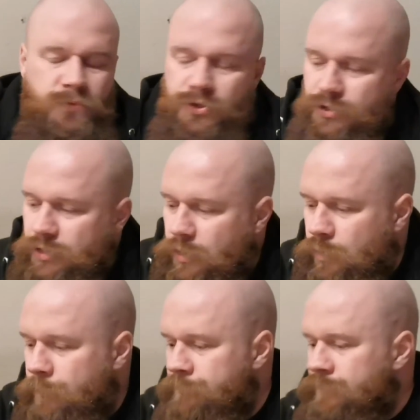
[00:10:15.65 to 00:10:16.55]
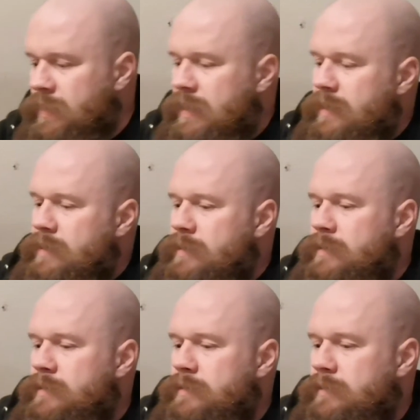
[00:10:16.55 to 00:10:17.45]
So
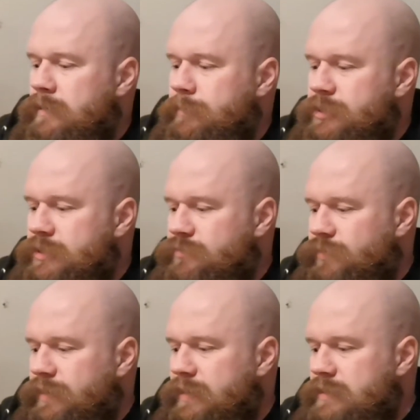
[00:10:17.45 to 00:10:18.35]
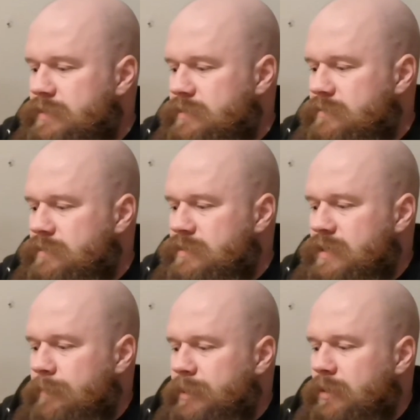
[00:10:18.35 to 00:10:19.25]
let me just read this. The
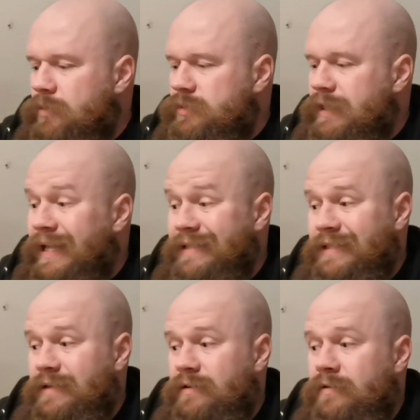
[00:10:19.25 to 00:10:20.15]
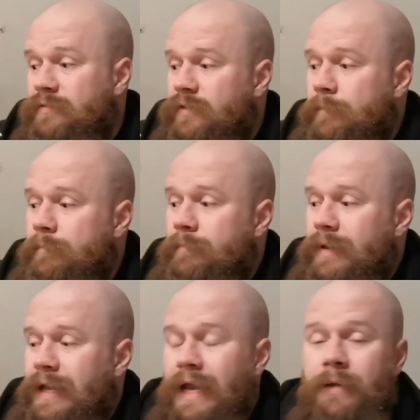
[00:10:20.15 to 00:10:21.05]
Samichlaus Classic from
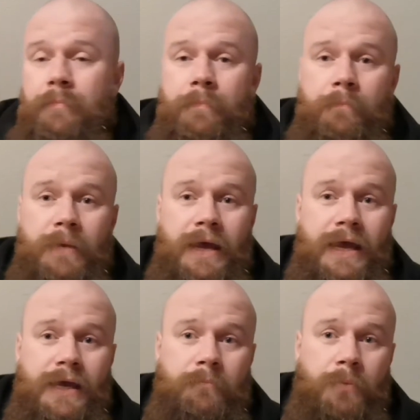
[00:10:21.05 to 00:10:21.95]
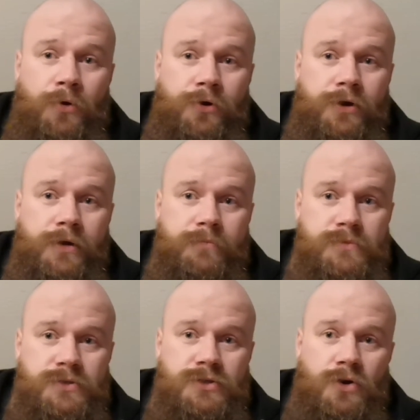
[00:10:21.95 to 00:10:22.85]
Eggenberg
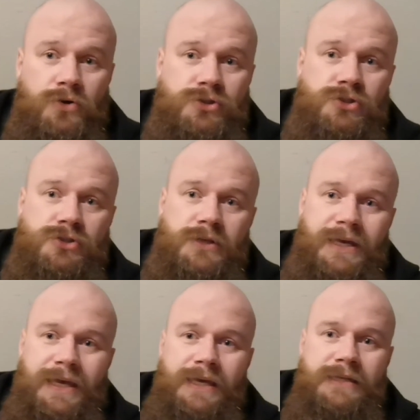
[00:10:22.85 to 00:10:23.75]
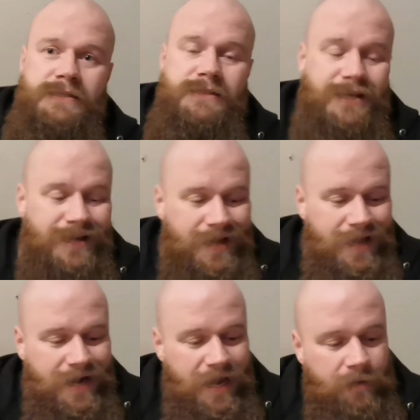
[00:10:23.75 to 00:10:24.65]
Schloss is
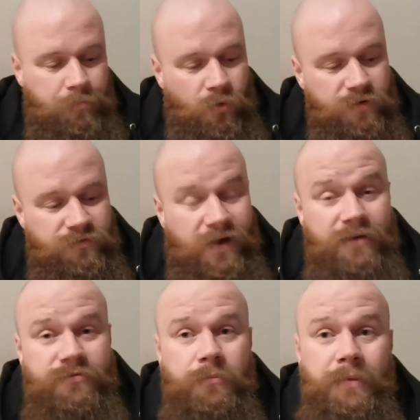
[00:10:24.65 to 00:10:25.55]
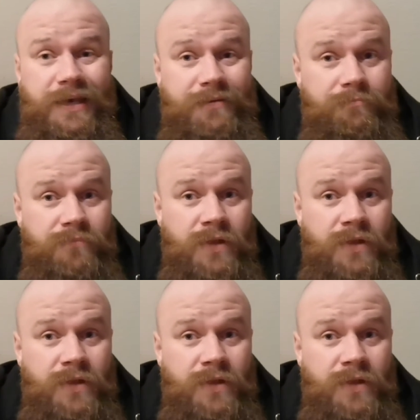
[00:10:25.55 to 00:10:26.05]
an 8.5 for me.